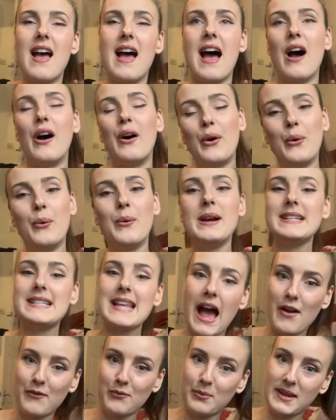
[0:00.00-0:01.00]
uh, always
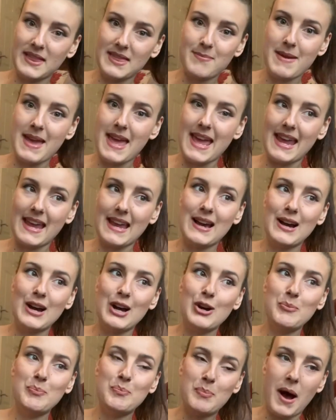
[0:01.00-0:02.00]
have with me
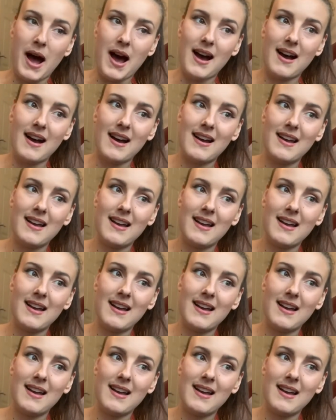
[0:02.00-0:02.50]
but